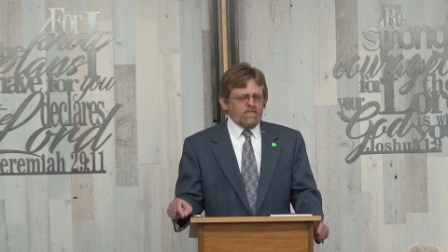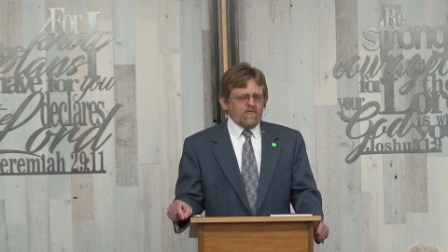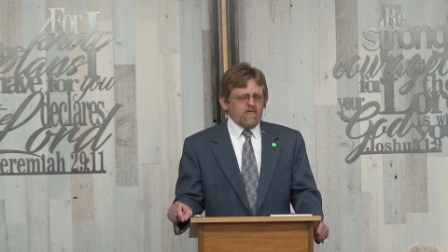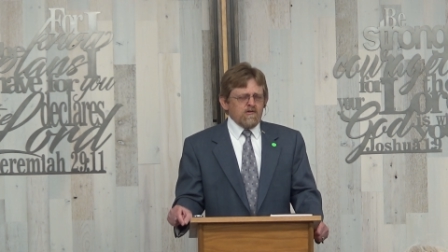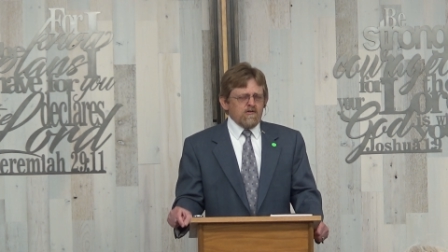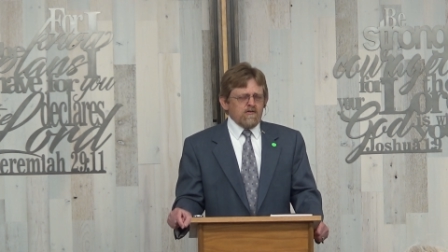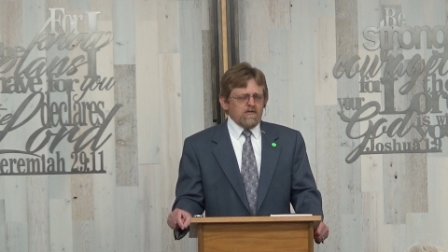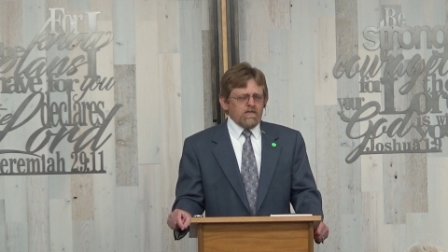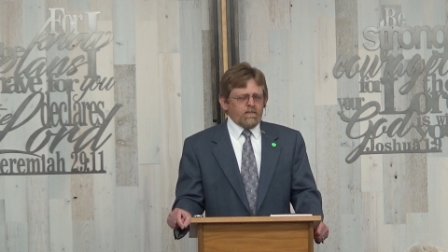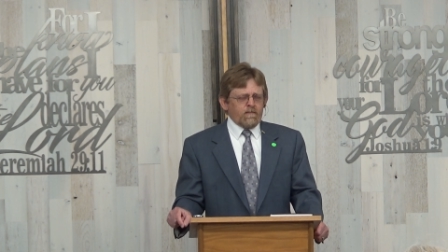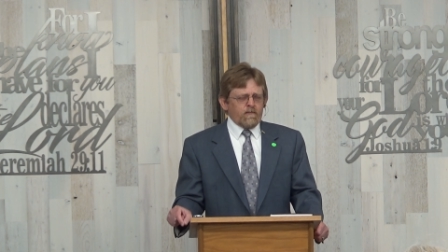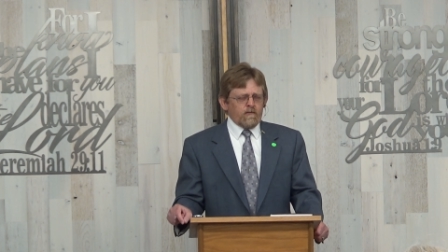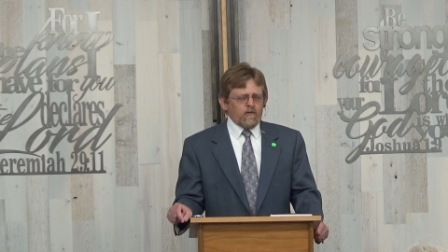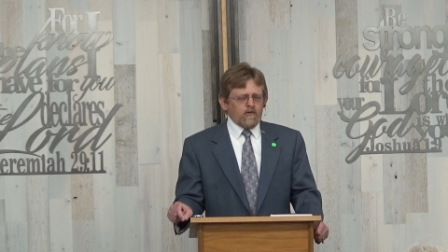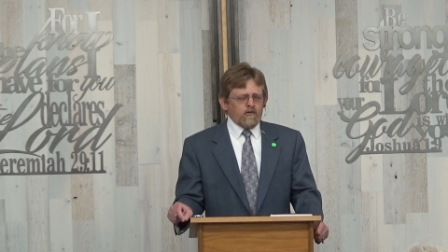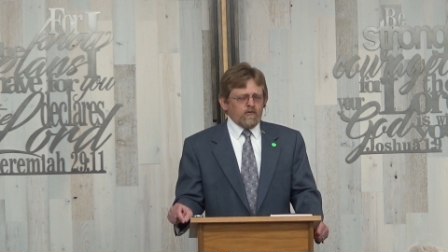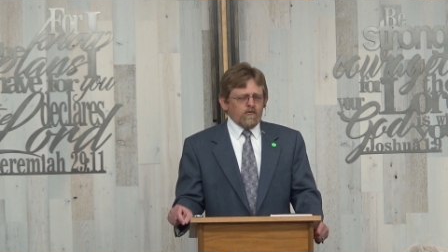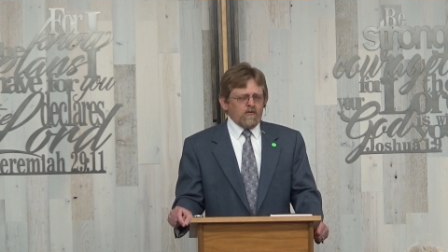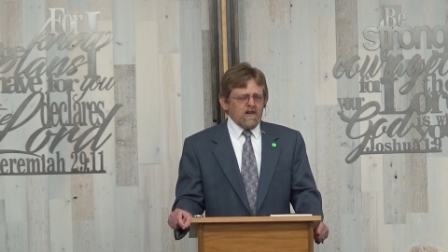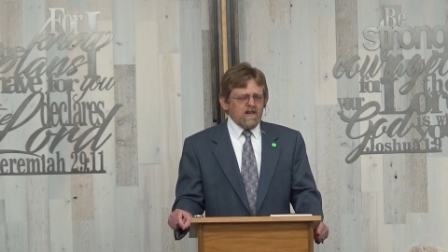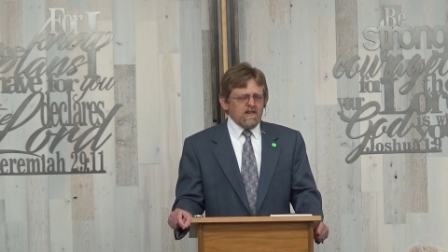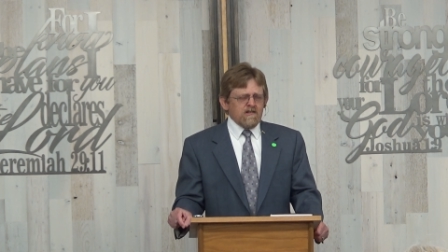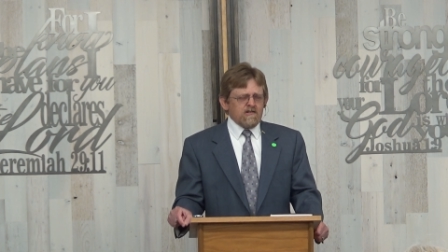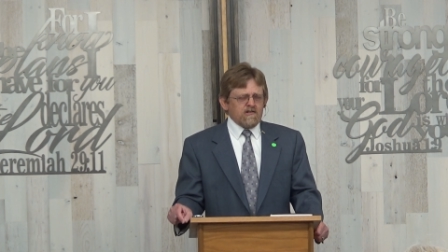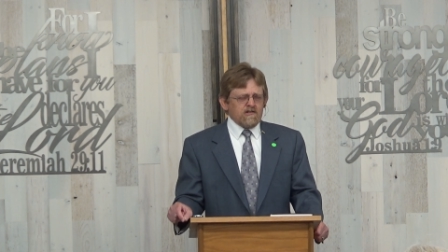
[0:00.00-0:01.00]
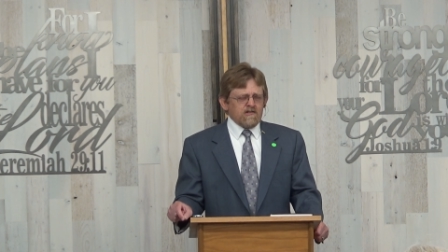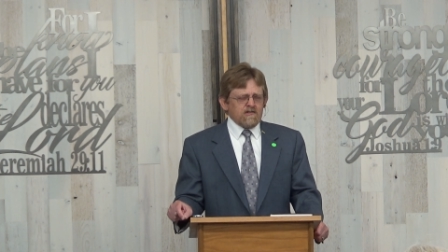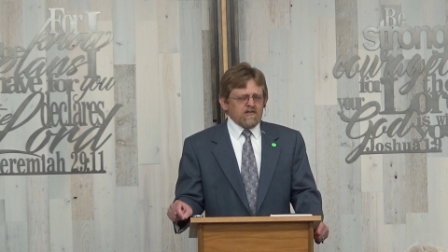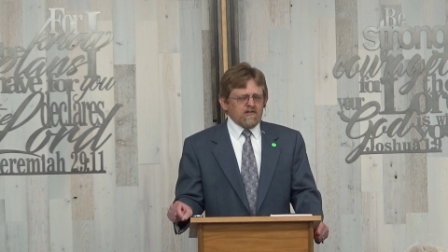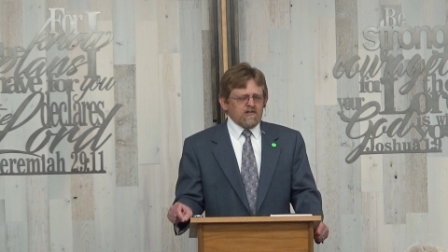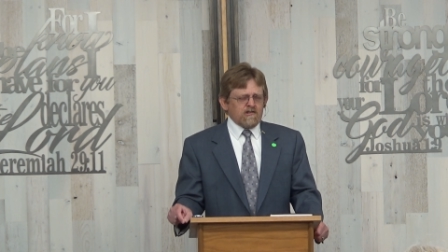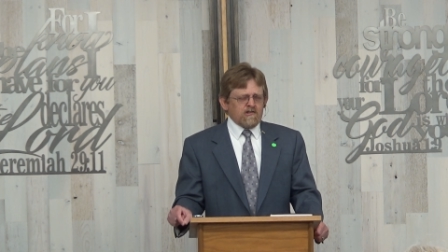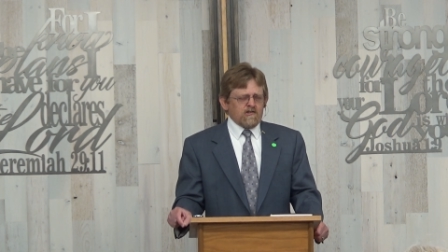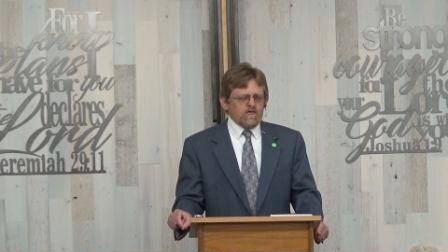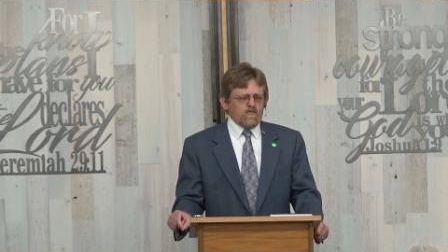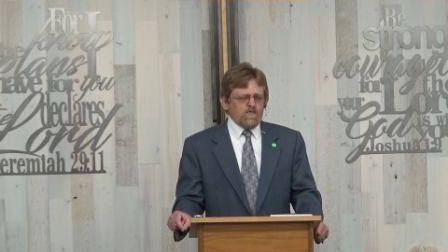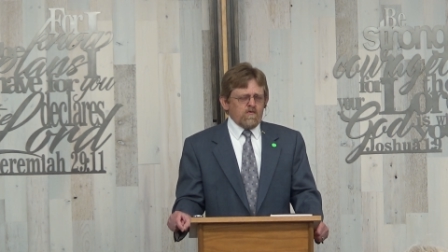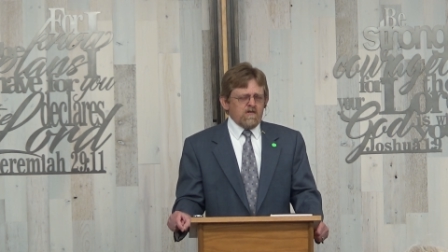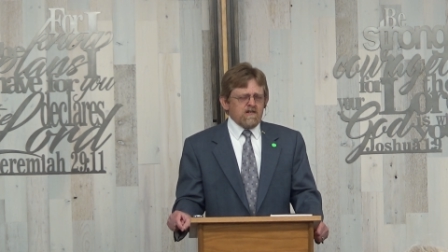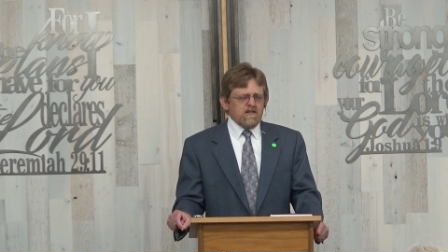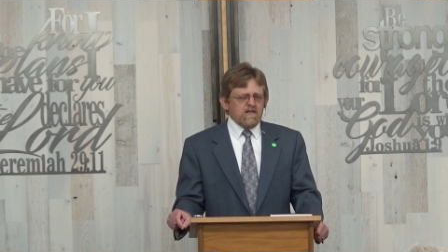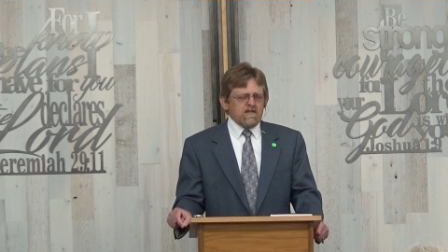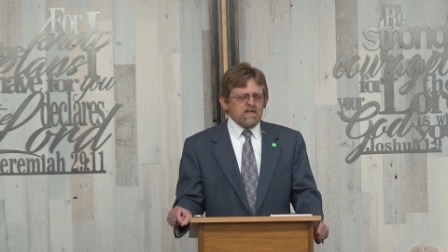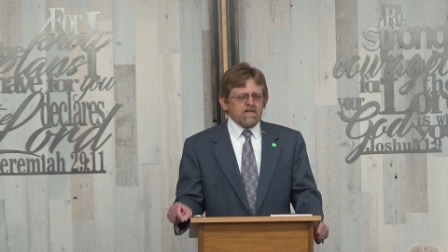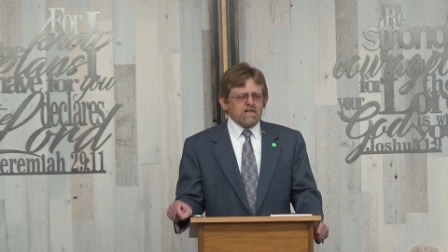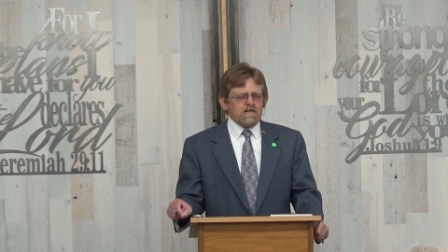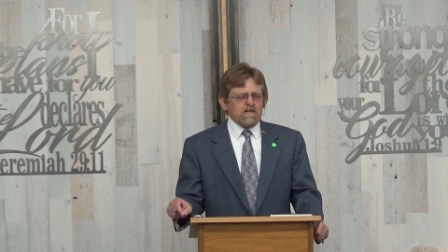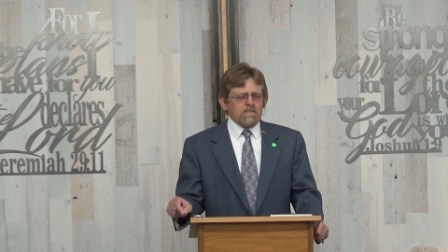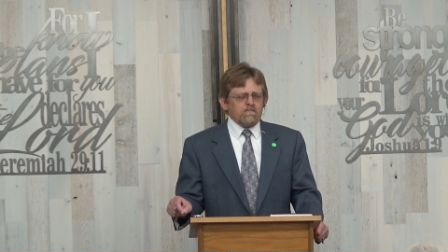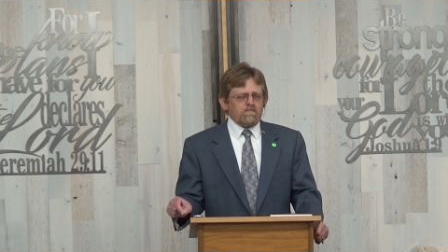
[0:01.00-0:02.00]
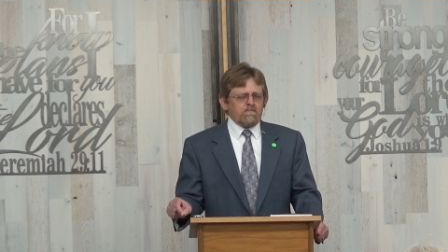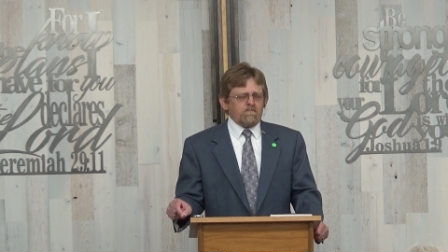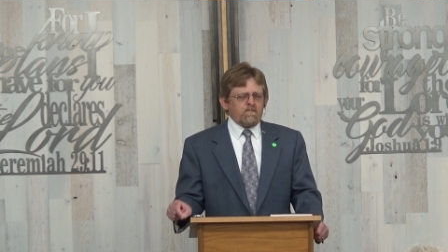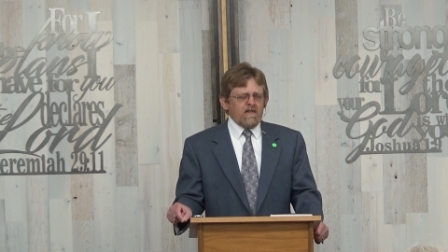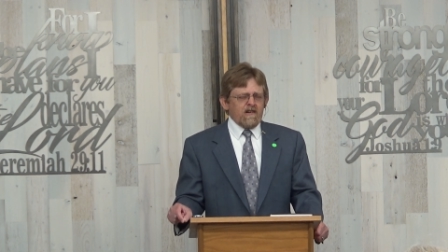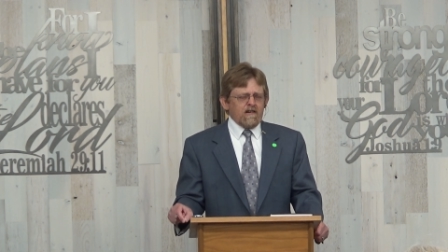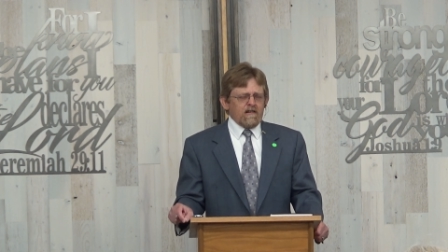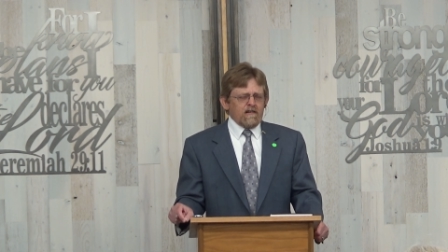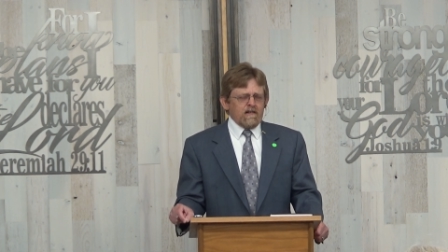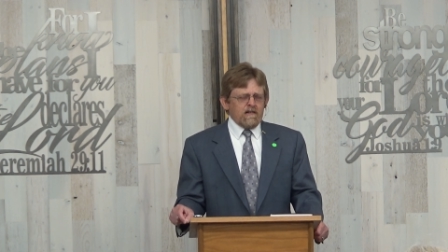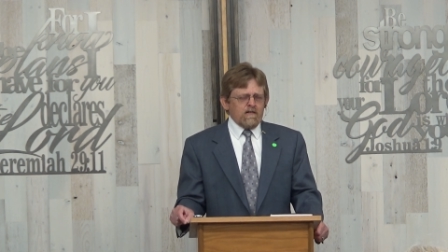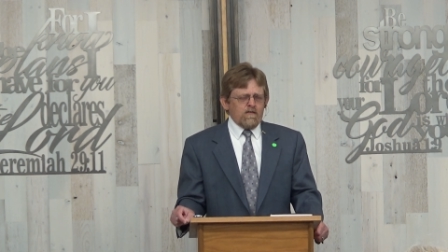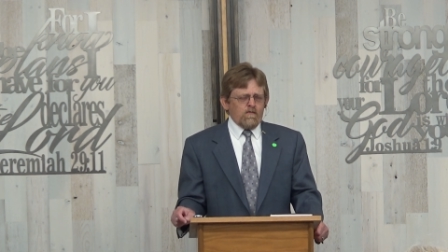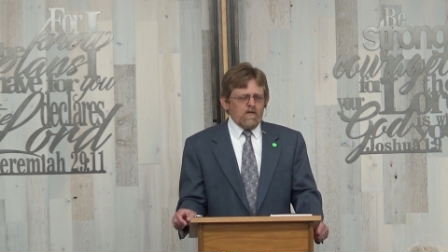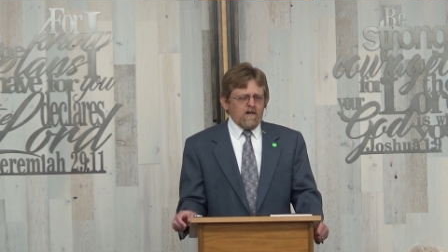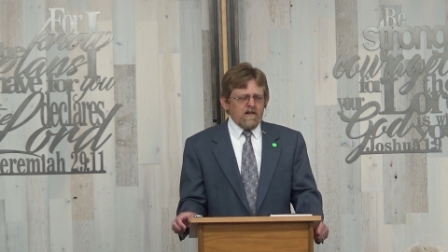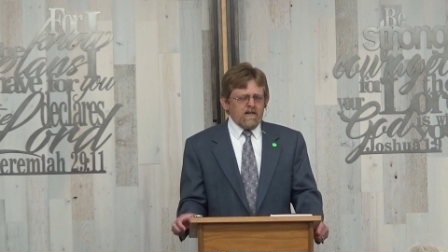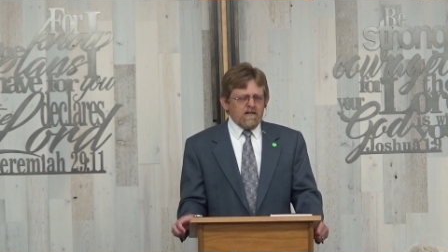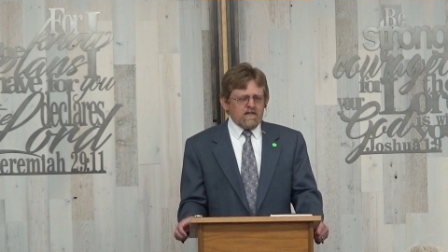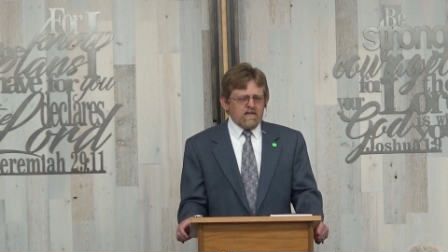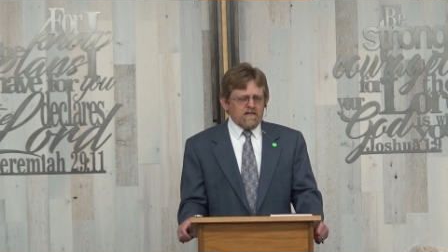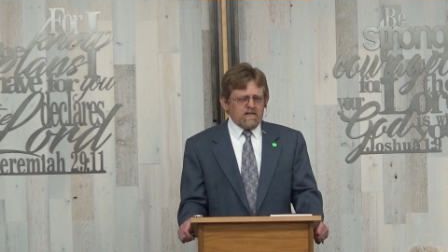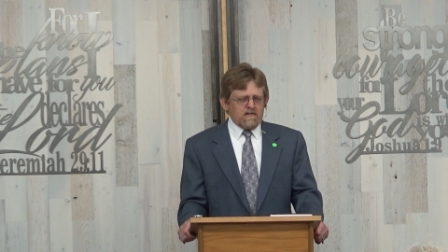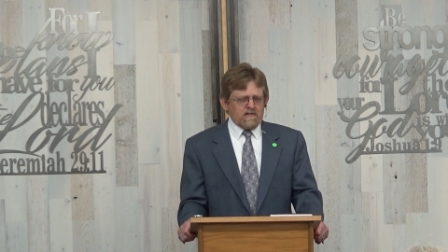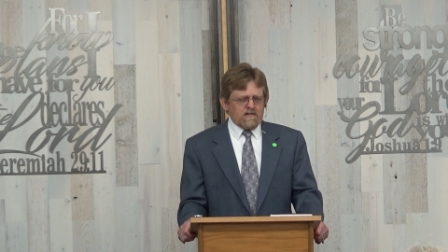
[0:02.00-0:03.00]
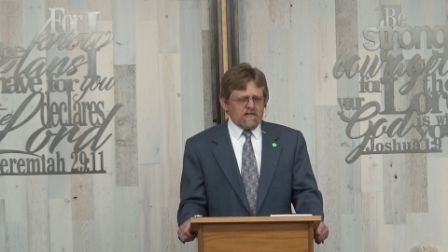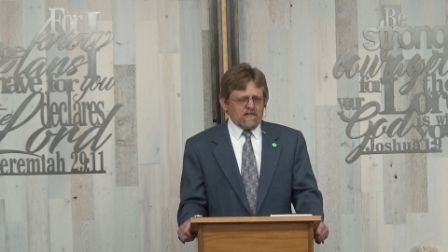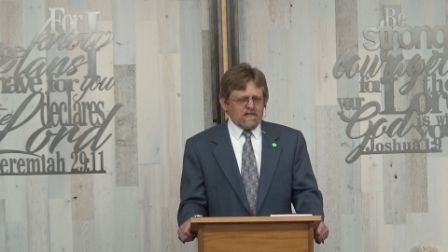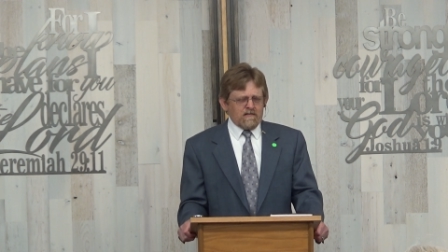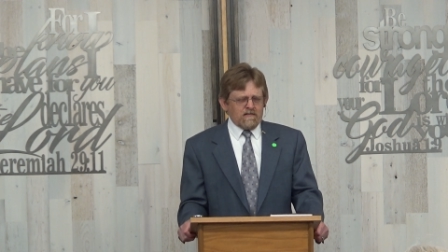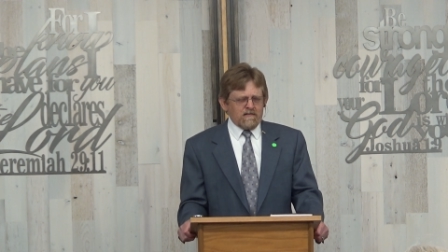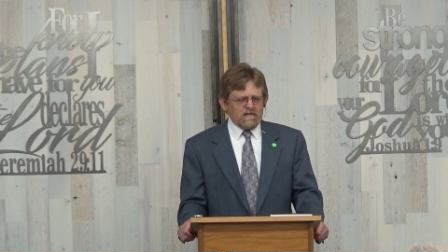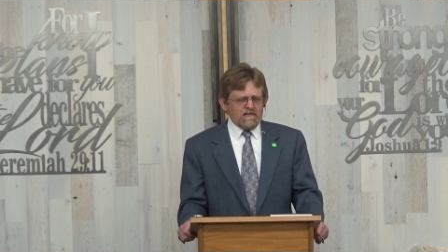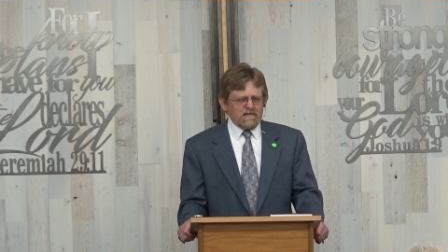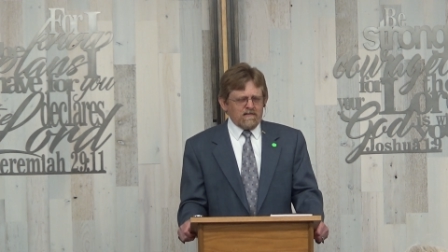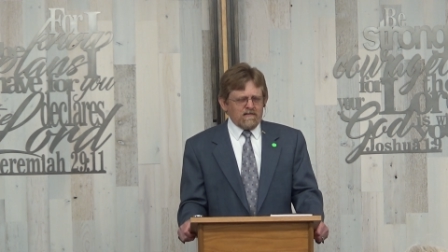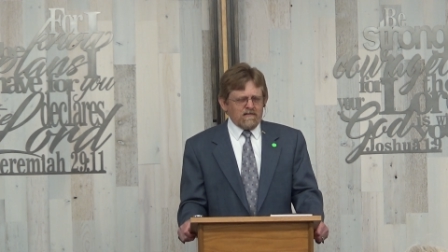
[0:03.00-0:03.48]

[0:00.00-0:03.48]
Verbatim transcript: beautiful, gracious, sweet, compelling ways,